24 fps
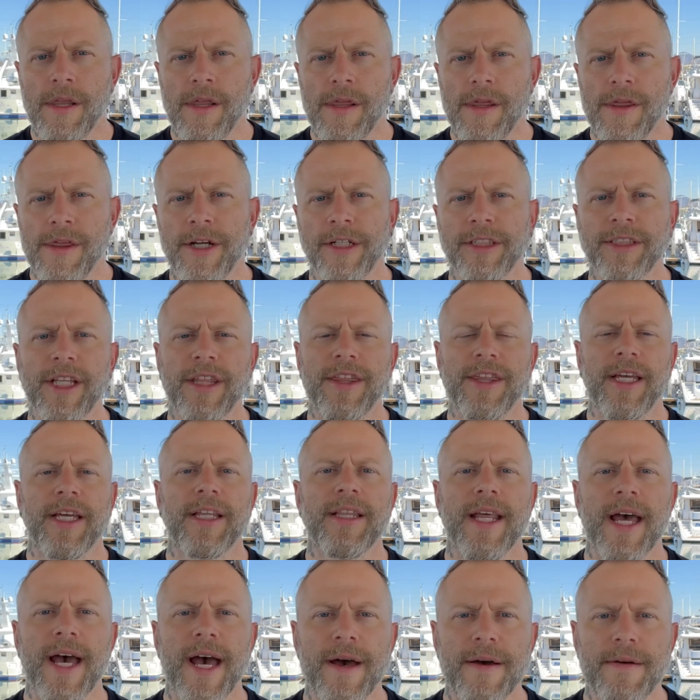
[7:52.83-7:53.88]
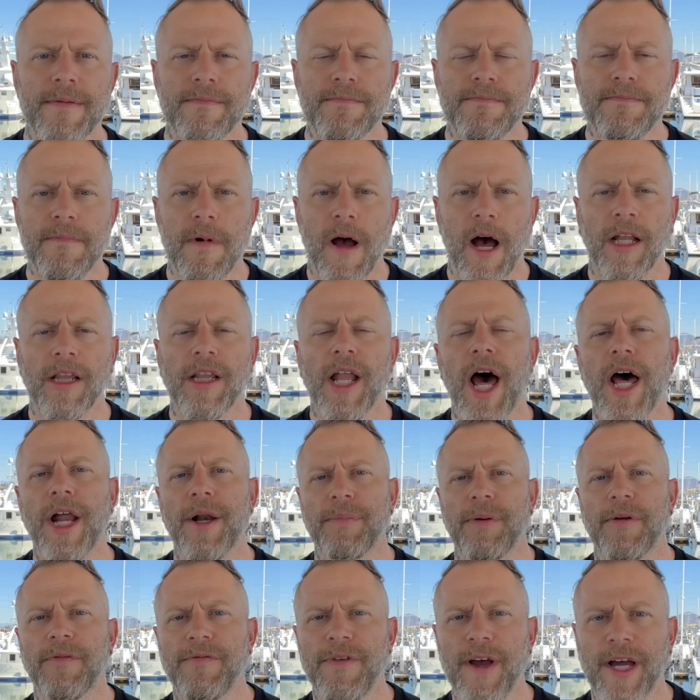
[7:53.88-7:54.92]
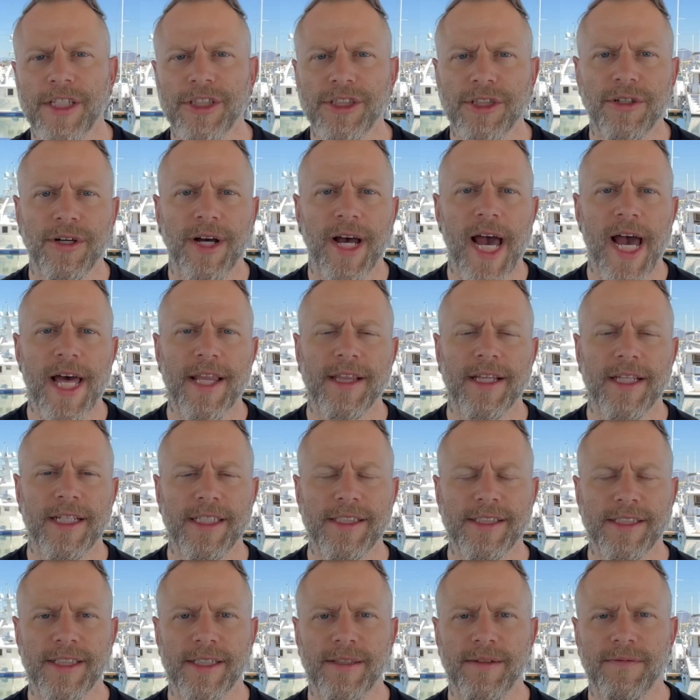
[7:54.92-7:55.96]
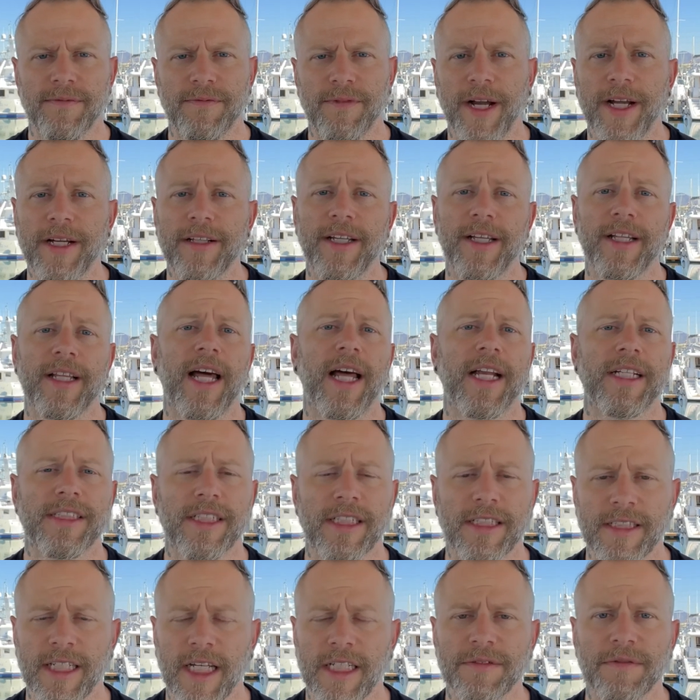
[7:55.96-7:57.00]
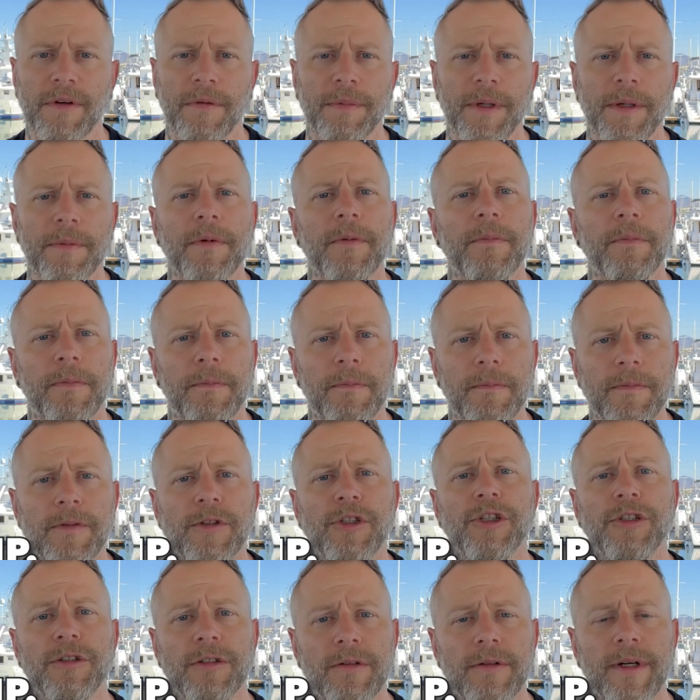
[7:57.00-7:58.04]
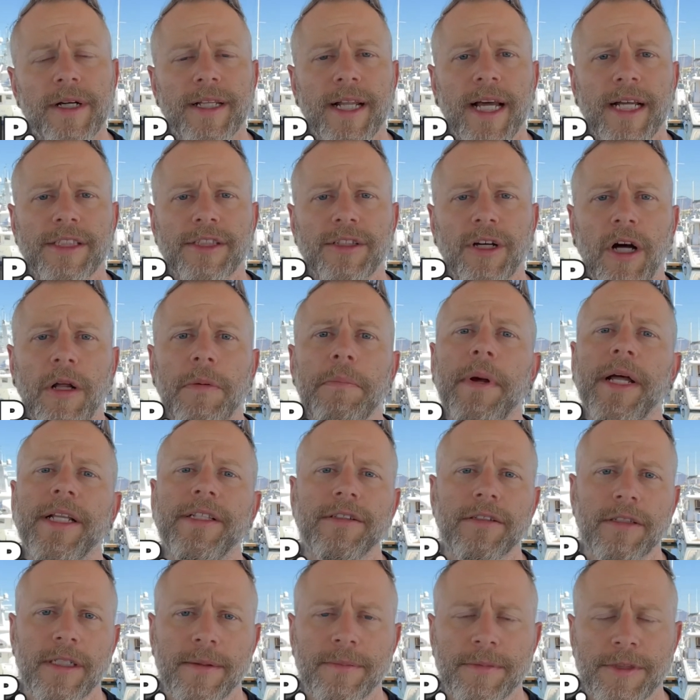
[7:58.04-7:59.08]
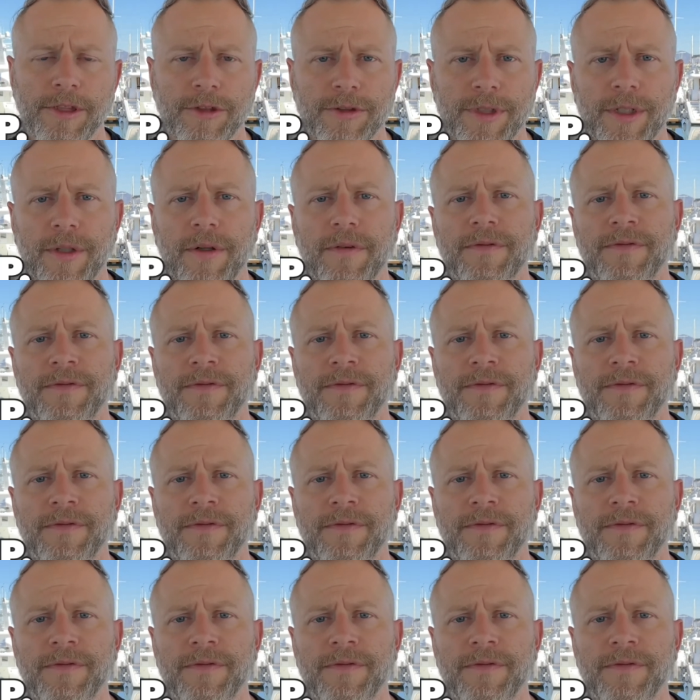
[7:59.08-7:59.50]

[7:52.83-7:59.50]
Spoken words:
there's a thing that a lot of professional athletes and frankly a lot of successful people do, and that's called mental imagery or